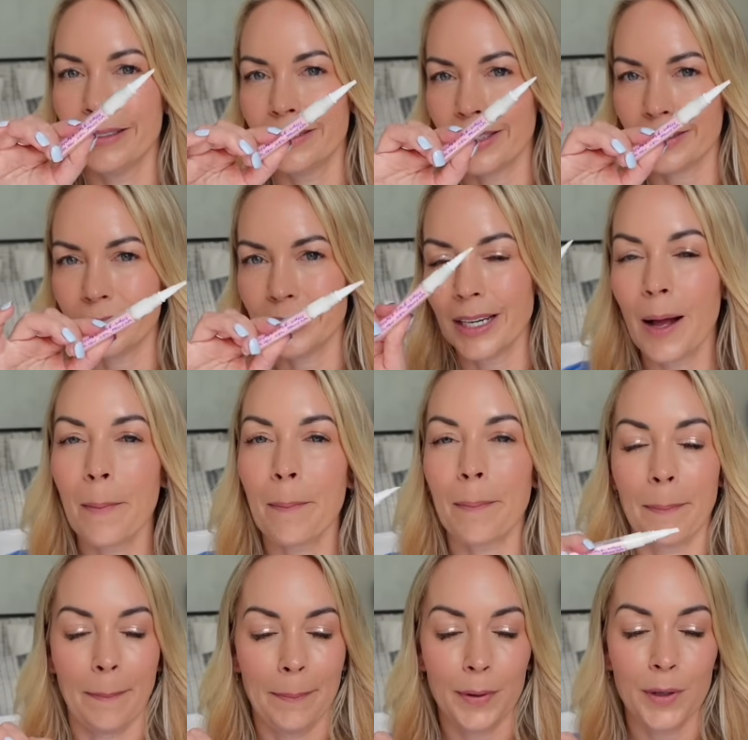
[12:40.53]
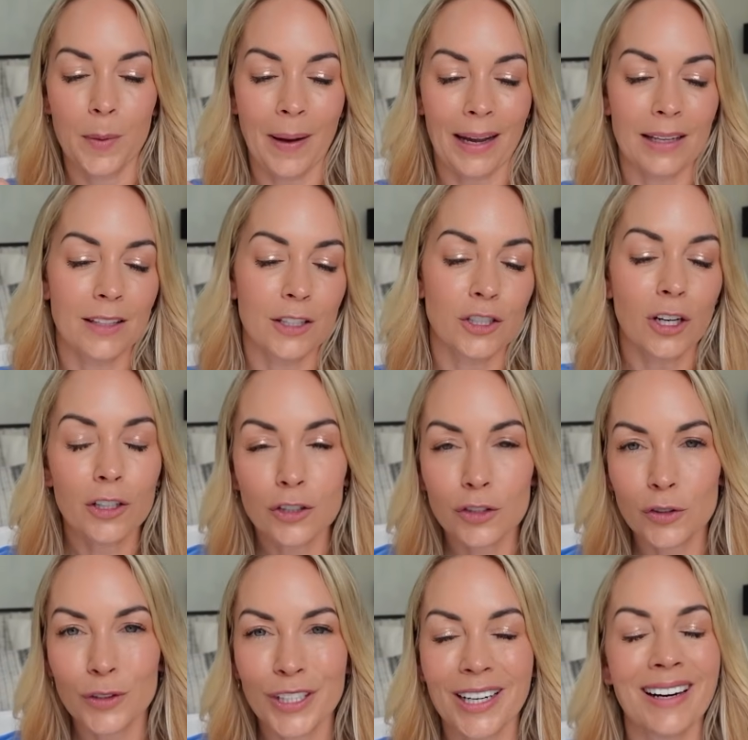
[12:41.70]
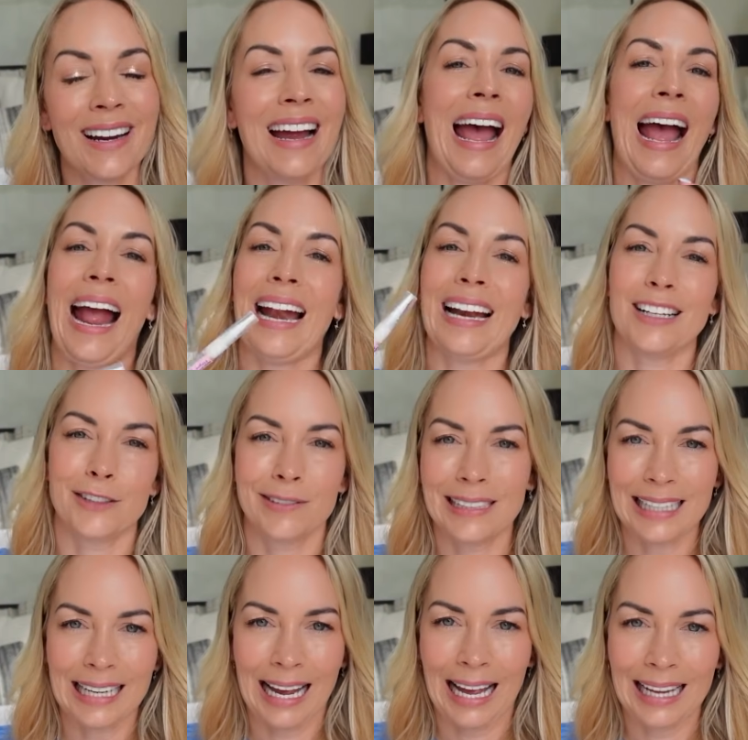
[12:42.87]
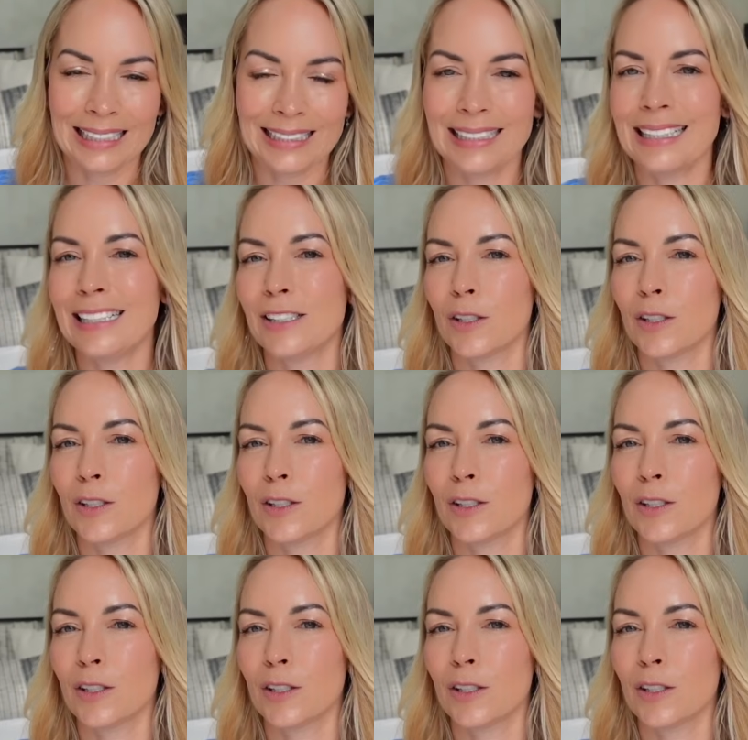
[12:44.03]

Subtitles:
touch it up, put it back in the junk drawer, and it's really handy.